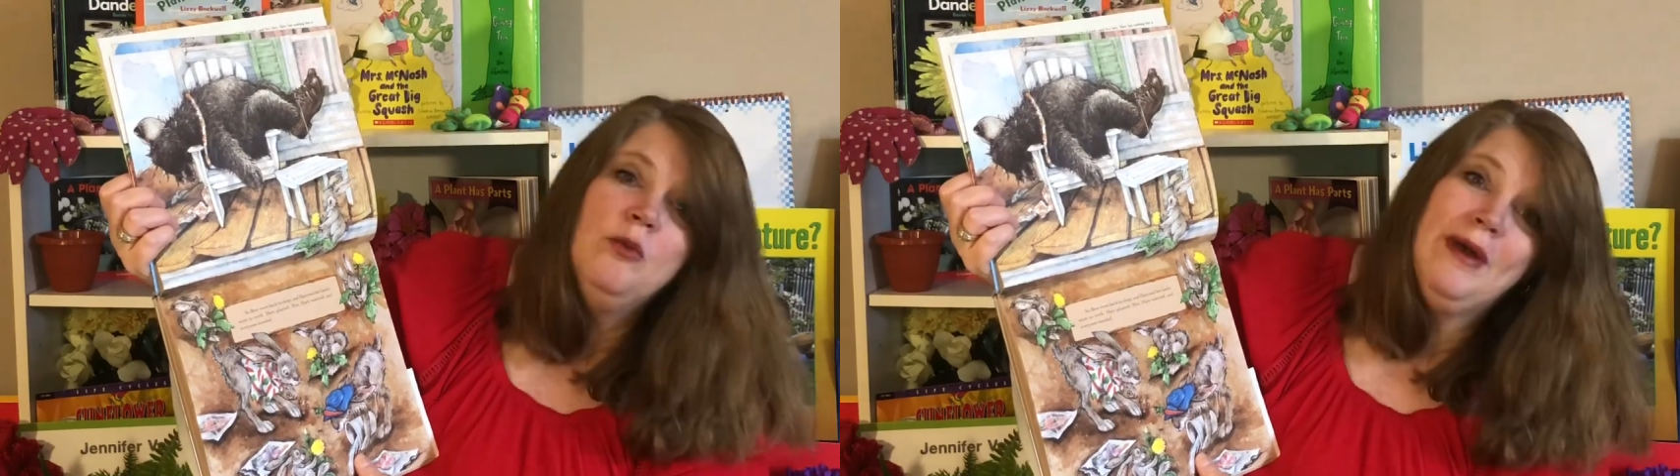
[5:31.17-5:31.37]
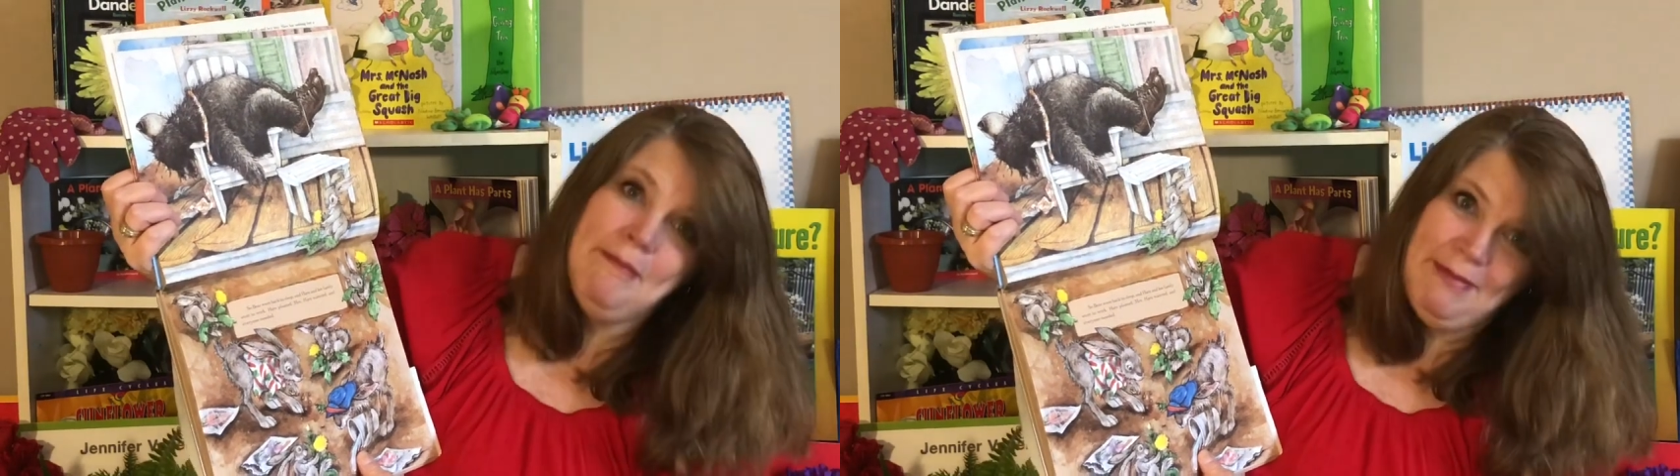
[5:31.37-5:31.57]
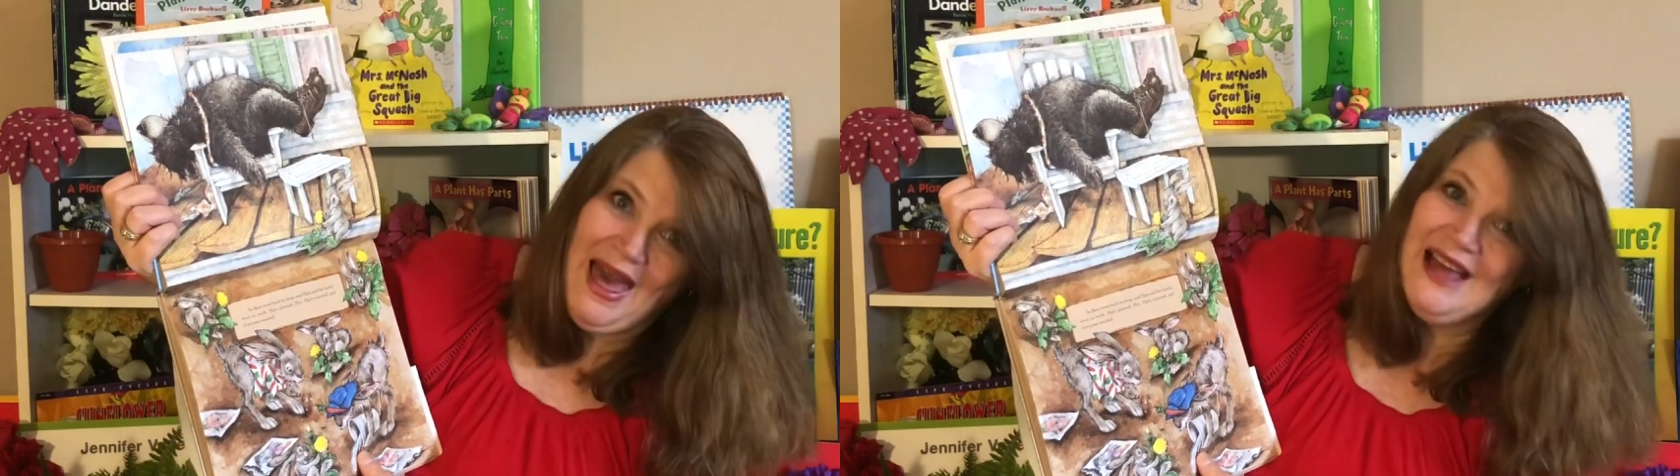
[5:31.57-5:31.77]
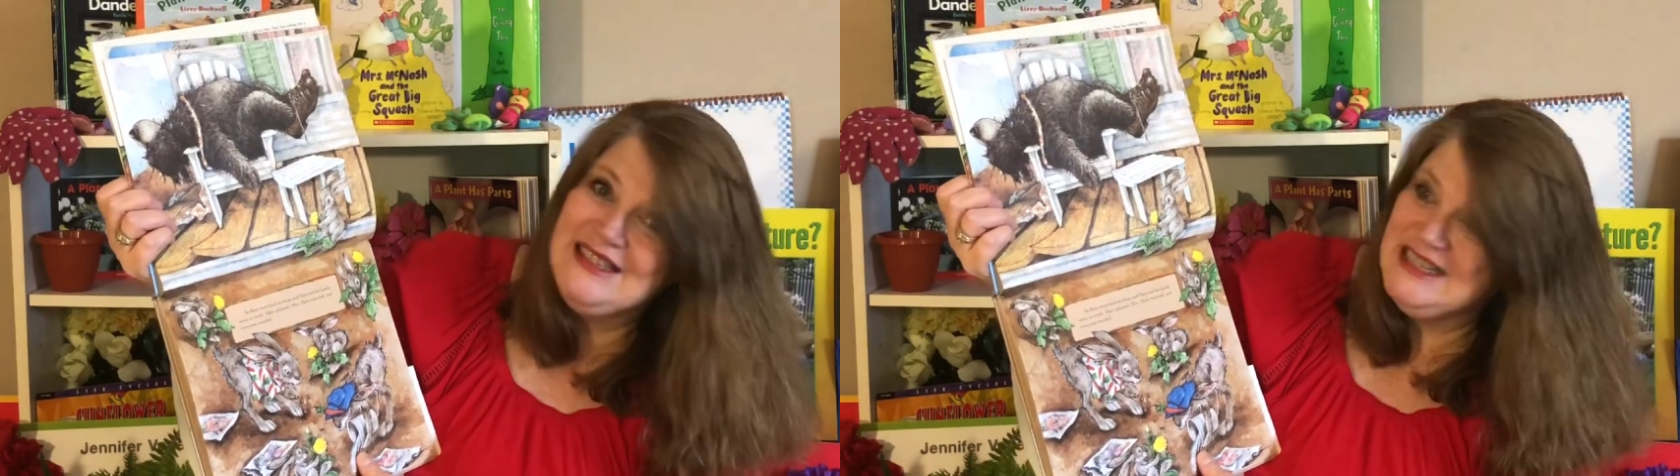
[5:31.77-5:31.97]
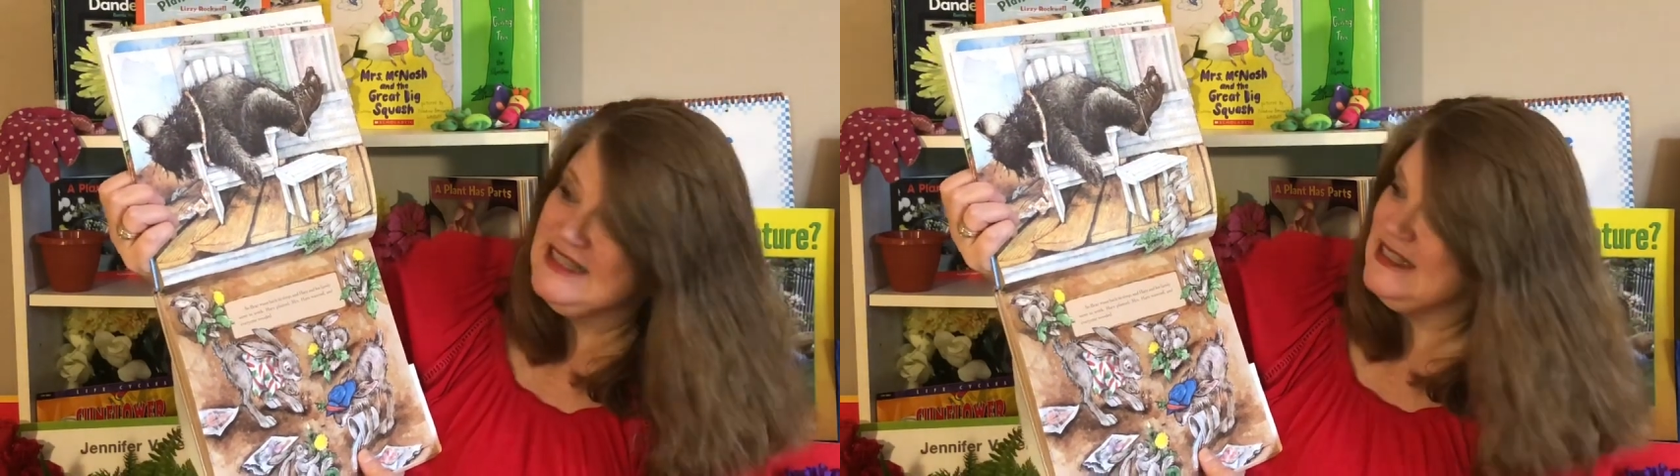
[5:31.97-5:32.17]
went
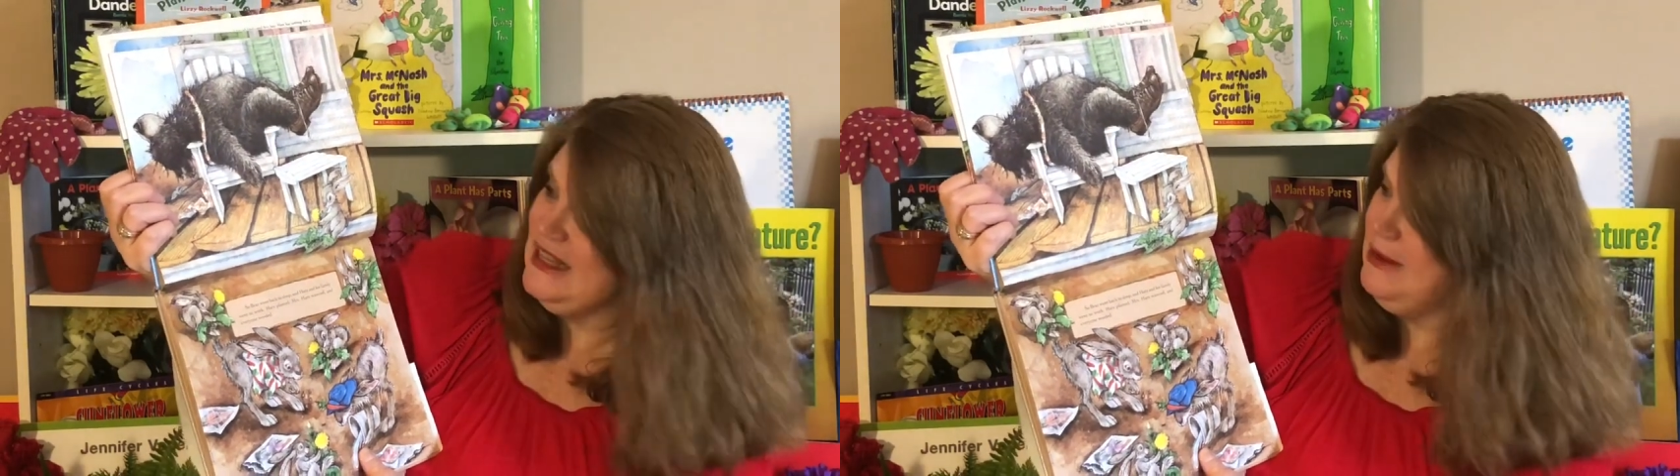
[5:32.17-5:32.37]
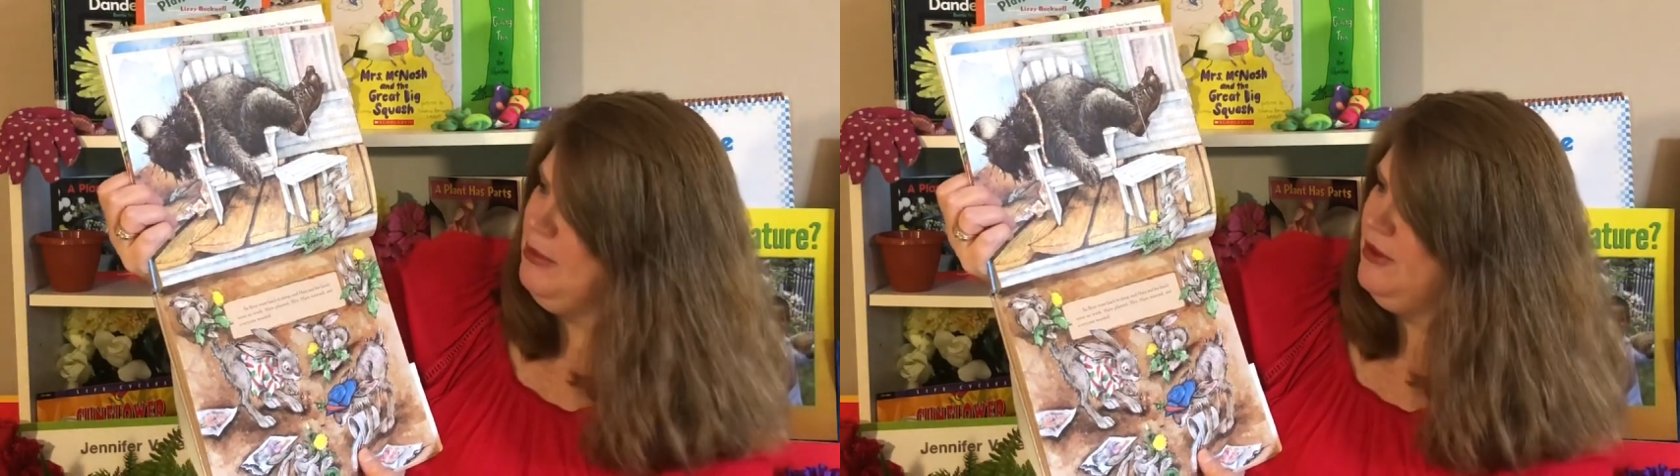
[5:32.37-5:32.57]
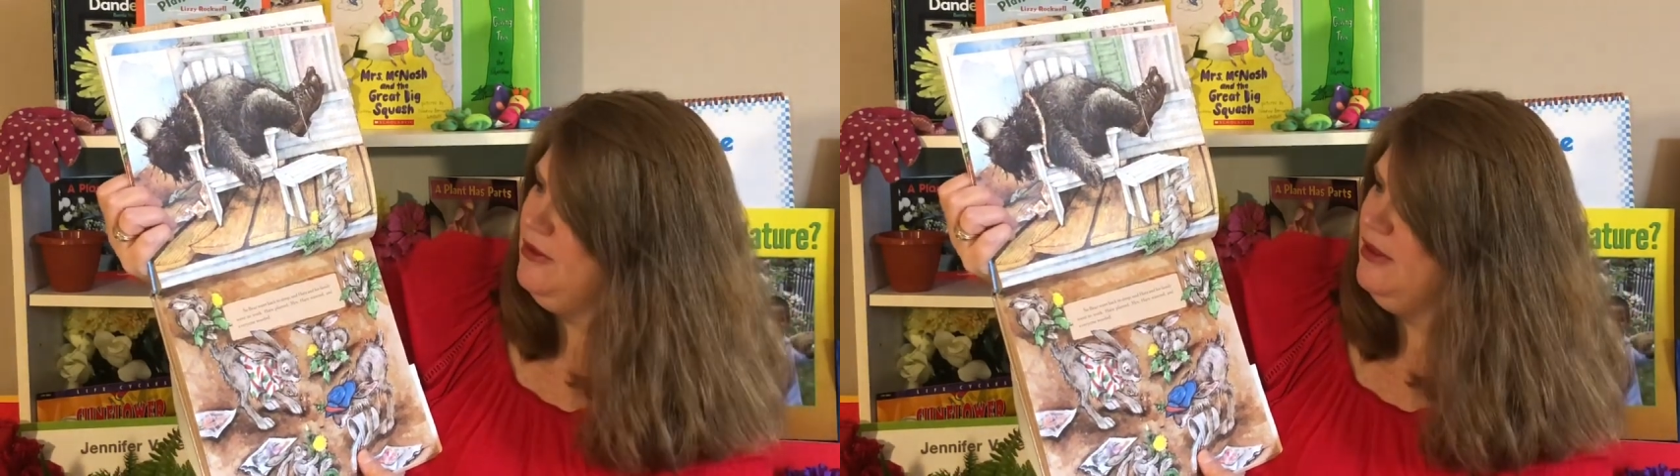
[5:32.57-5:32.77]
back to sleep.